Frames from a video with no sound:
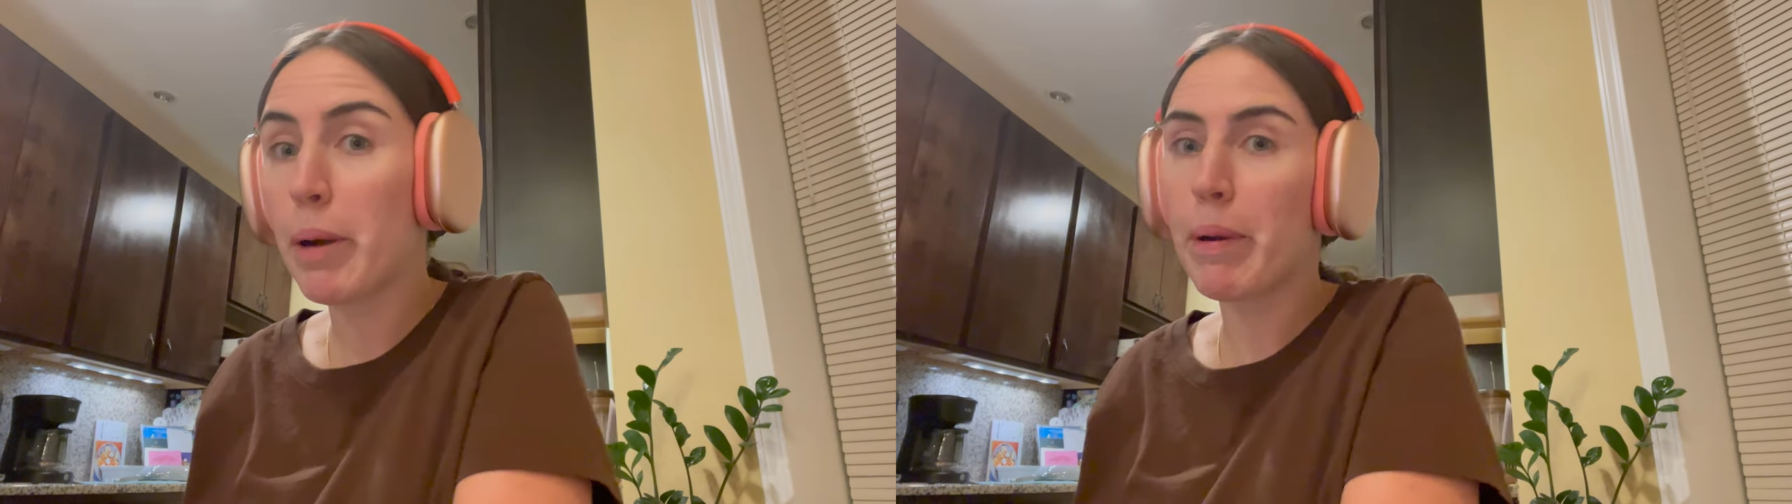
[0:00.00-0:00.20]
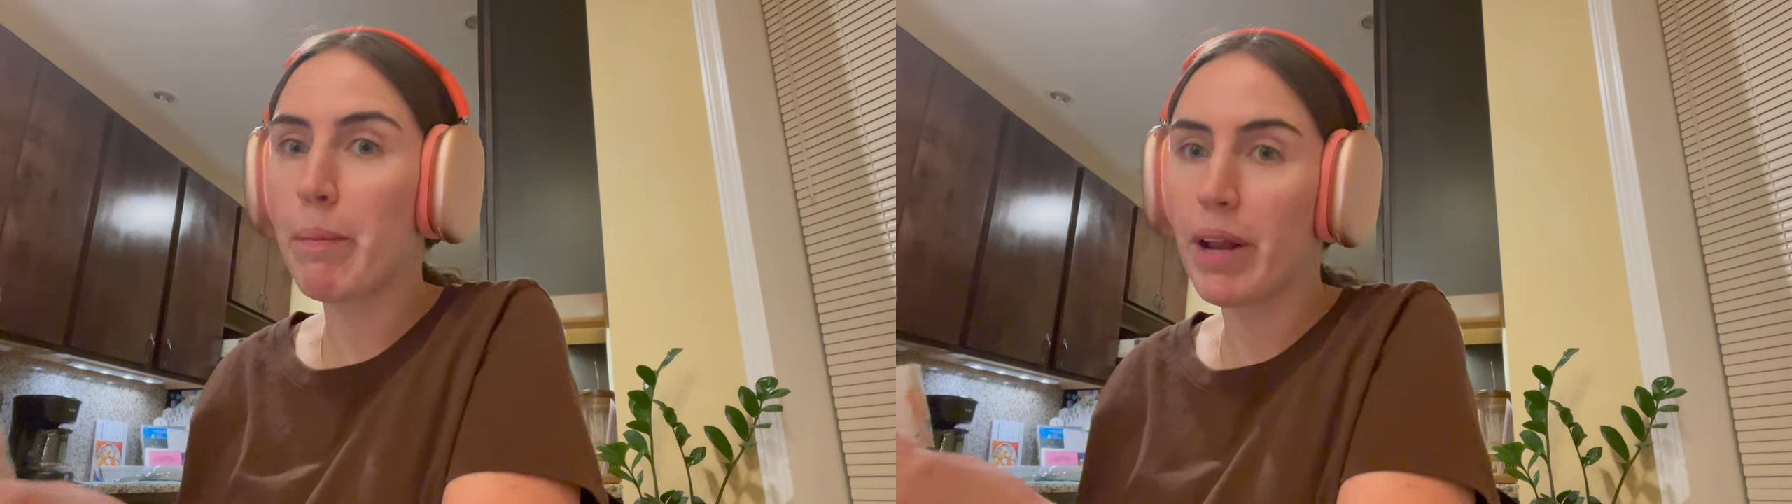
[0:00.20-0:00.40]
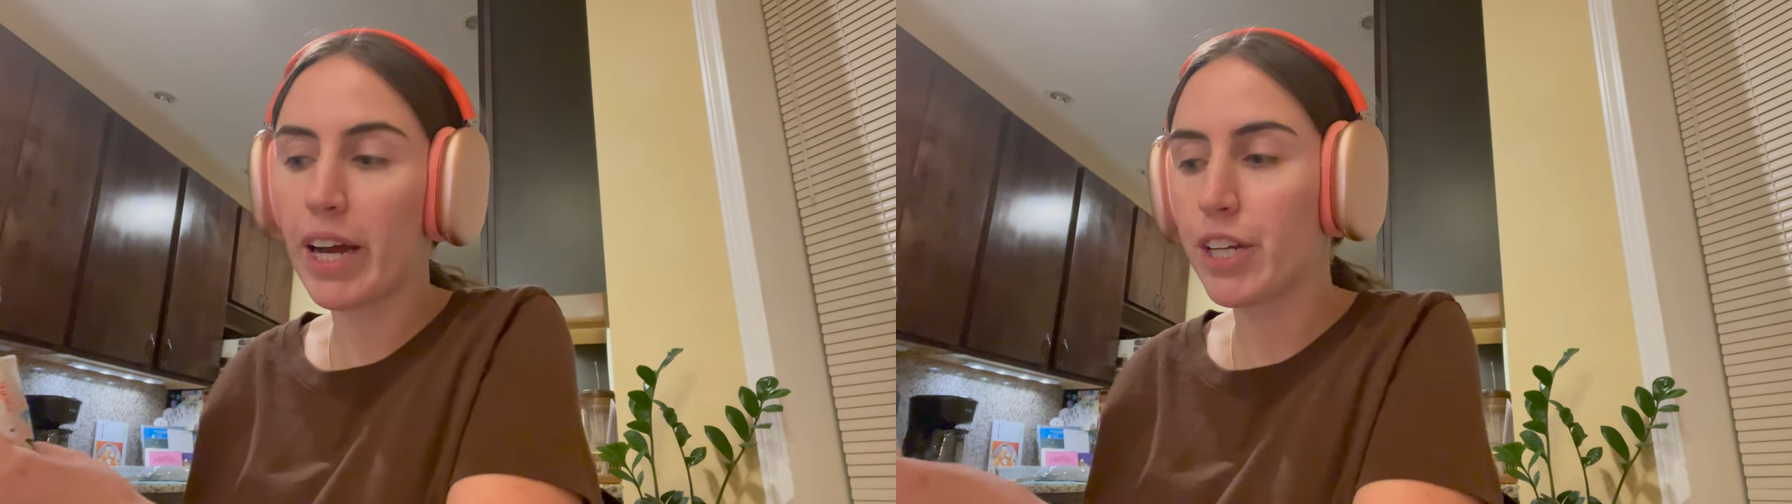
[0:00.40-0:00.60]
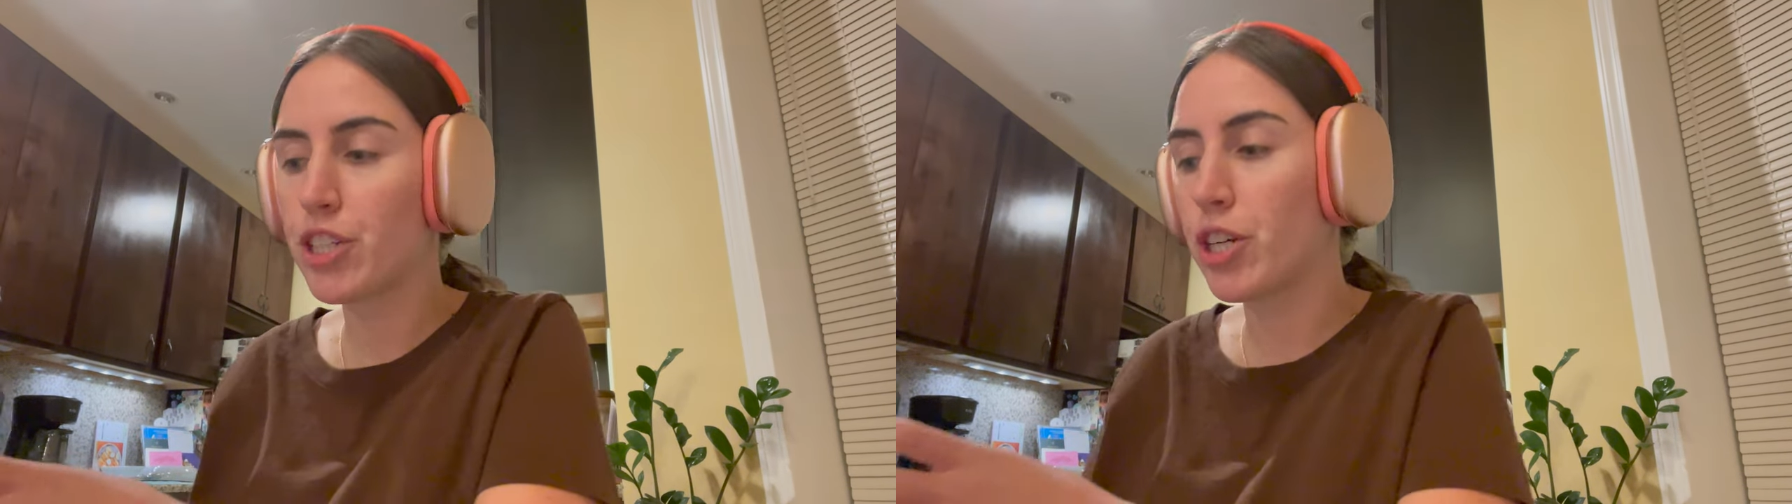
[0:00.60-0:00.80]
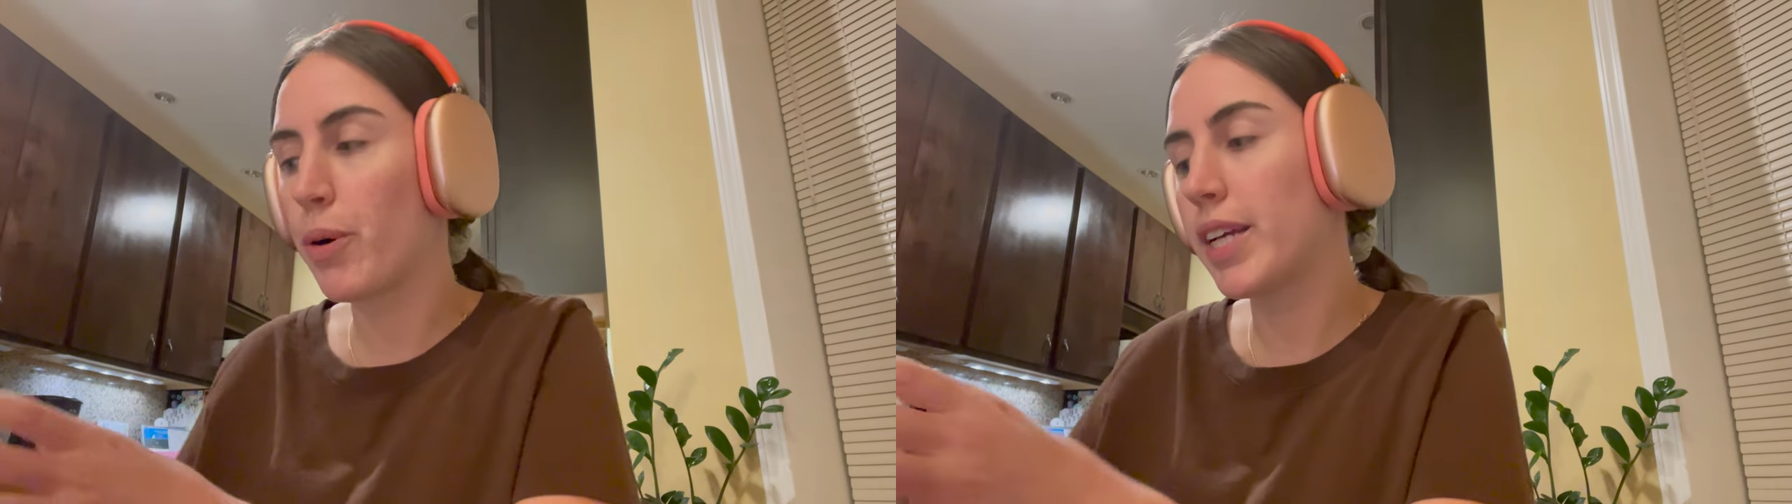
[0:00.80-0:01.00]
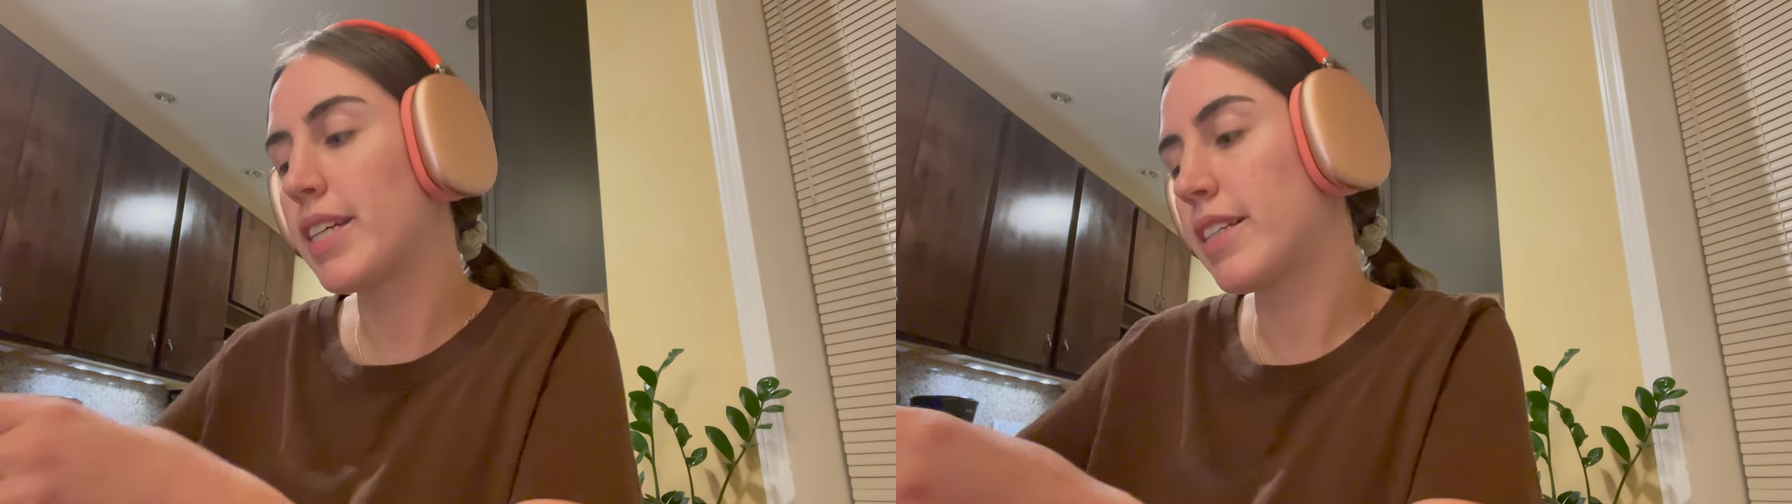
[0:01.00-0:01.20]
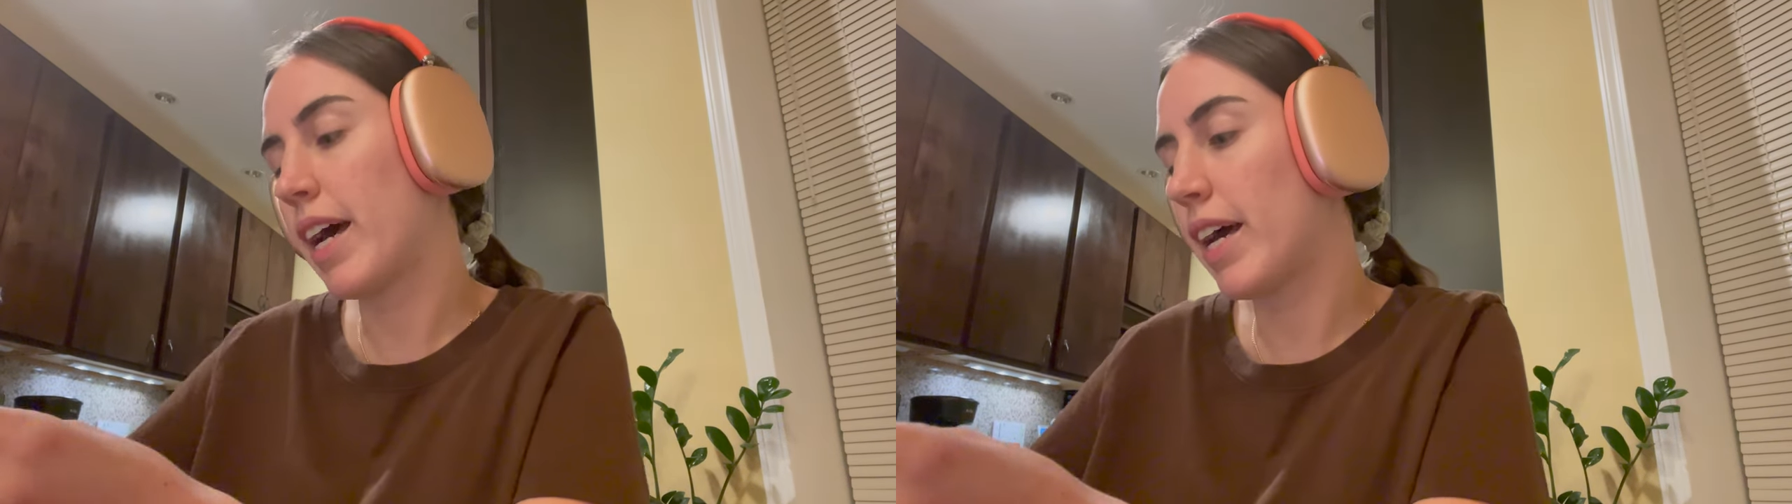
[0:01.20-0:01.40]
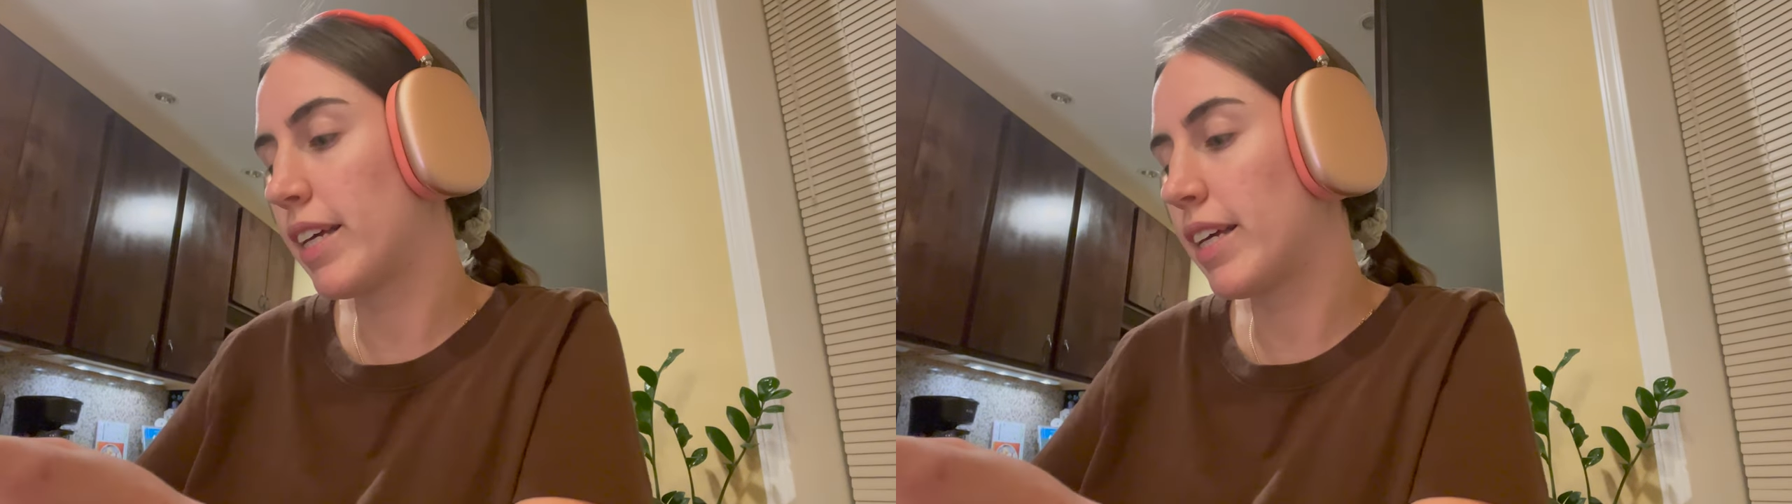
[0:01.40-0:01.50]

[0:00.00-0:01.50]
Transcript: but I'm not gonna show it because I